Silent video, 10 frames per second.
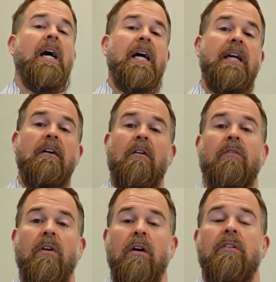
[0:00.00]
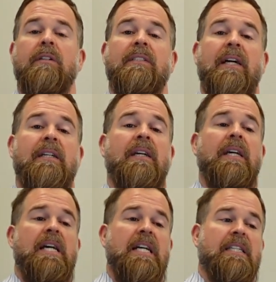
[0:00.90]
It overall looks like
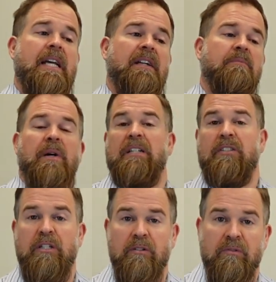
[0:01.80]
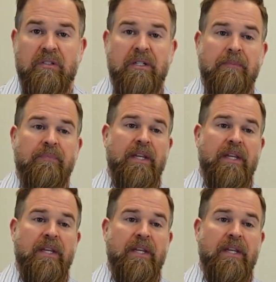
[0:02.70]
it's kind of best used